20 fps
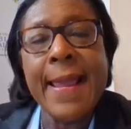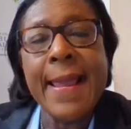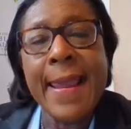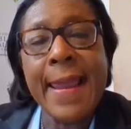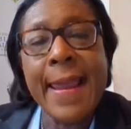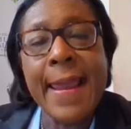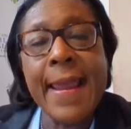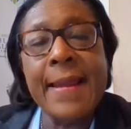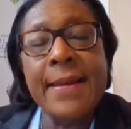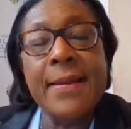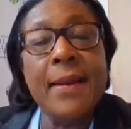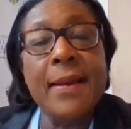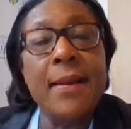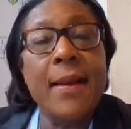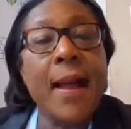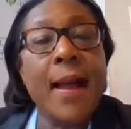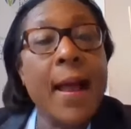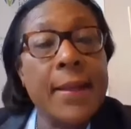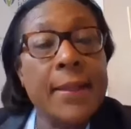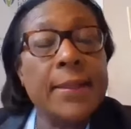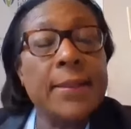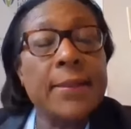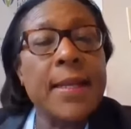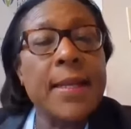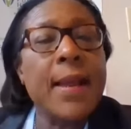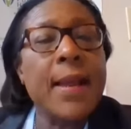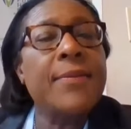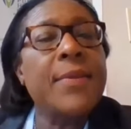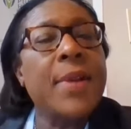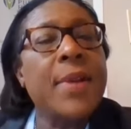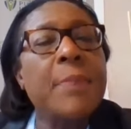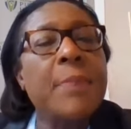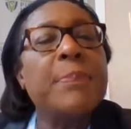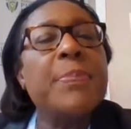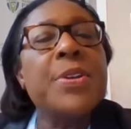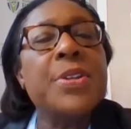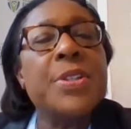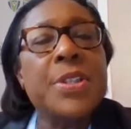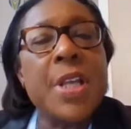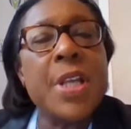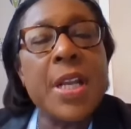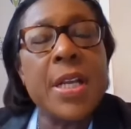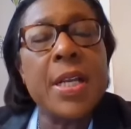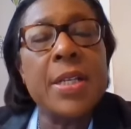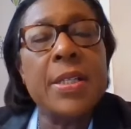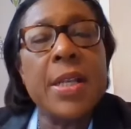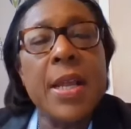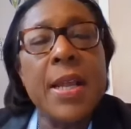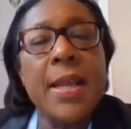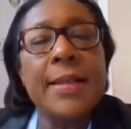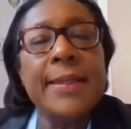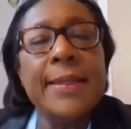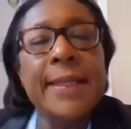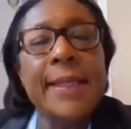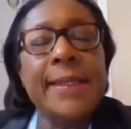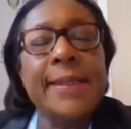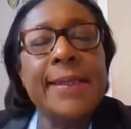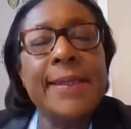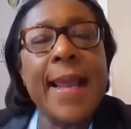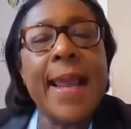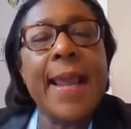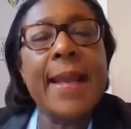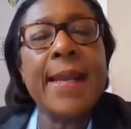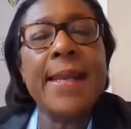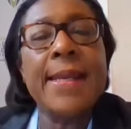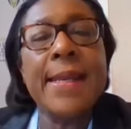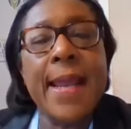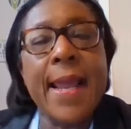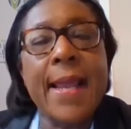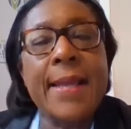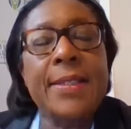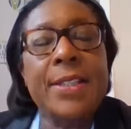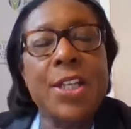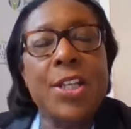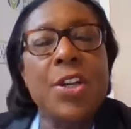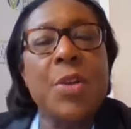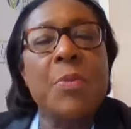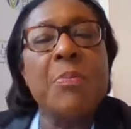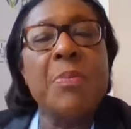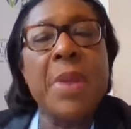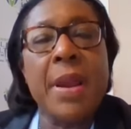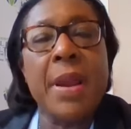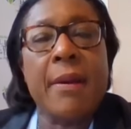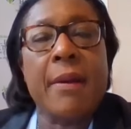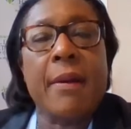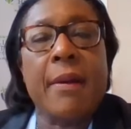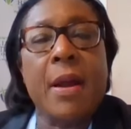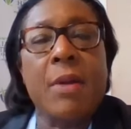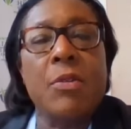And honestly, I've not presented this data yet to the mayor.